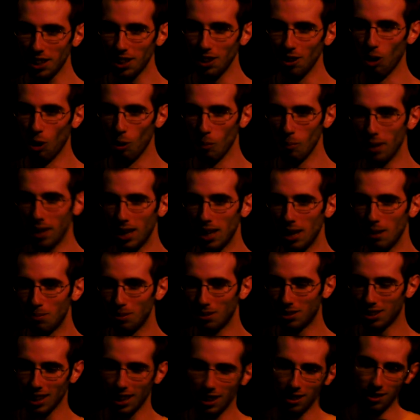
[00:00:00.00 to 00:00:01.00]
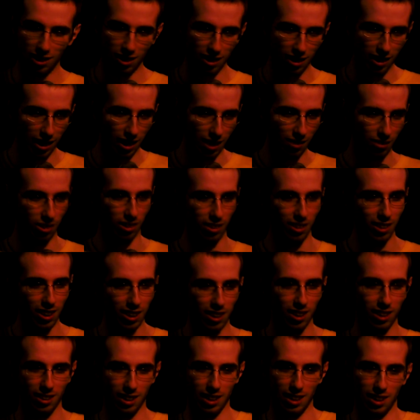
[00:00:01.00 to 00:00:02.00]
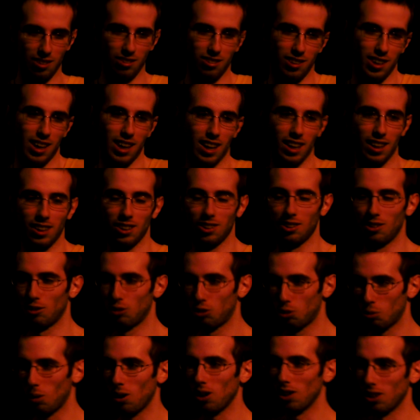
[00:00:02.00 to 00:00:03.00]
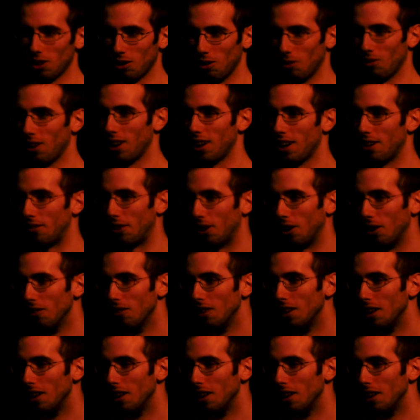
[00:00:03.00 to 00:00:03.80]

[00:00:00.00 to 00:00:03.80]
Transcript: kill me potentially. You know, they don't get it drunk or whatever.